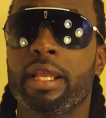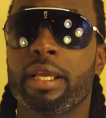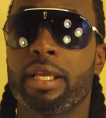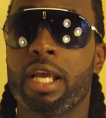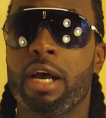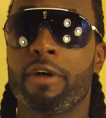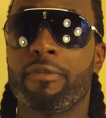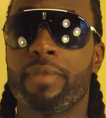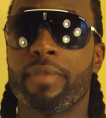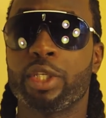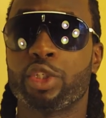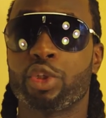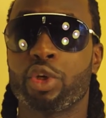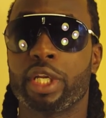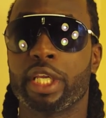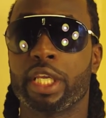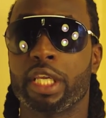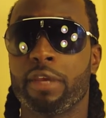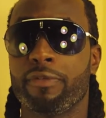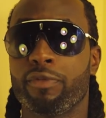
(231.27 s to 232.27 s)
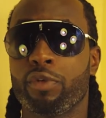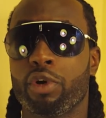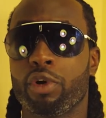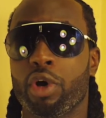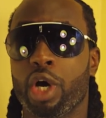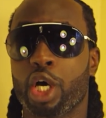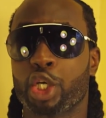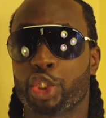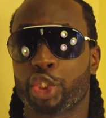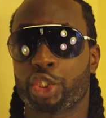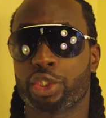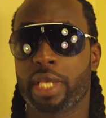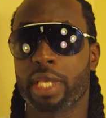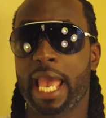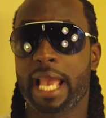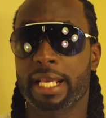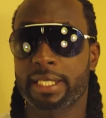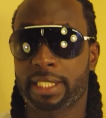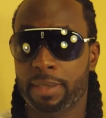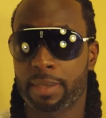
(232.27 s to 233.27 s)
the government is going to give you
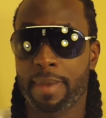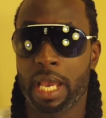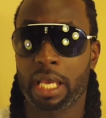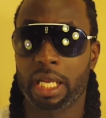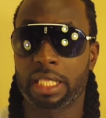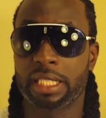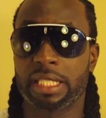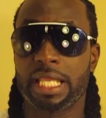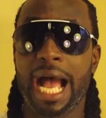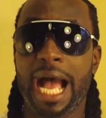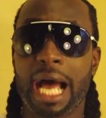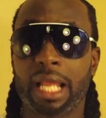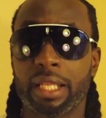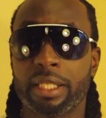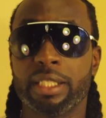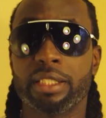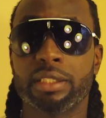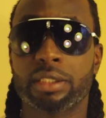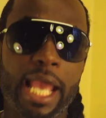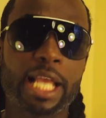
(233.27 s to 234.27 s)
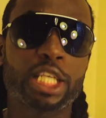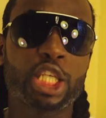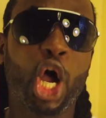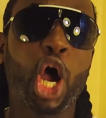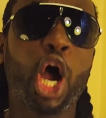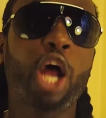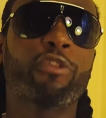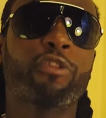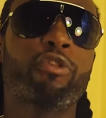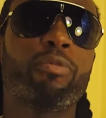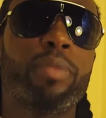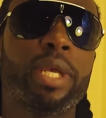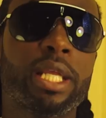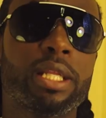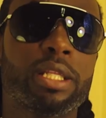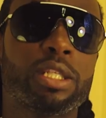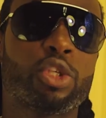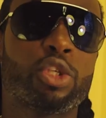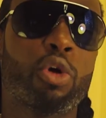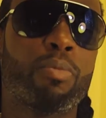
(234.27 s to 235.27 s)
X amount of dollars, it's hard for
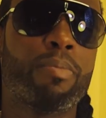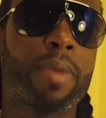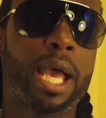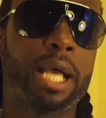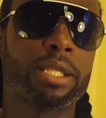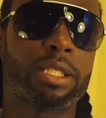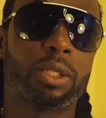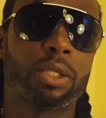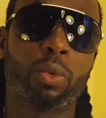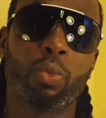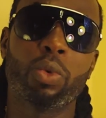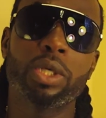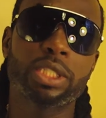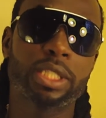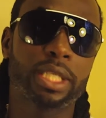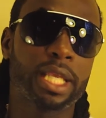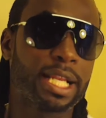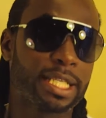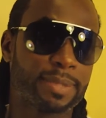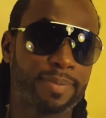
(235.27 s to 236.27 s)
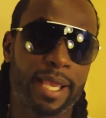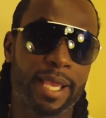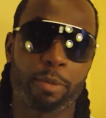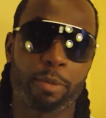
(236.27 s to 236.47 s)
me to imagine. And once again, it's my